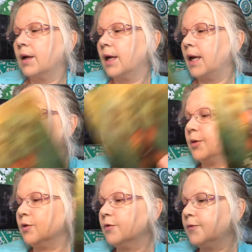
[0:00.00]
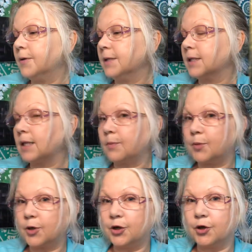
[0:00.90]
And beautiful. It's like
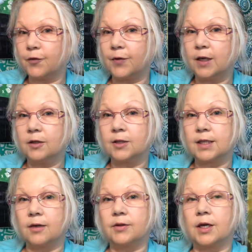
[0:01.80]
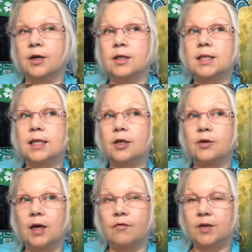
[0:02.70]
putting your feelers out there. It's like
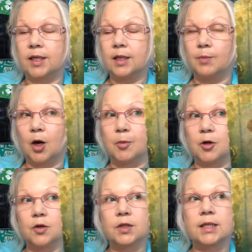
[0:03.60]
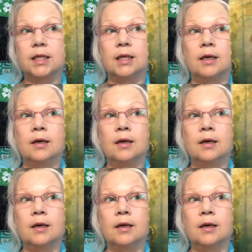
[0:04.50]
you have dealy bobbers and,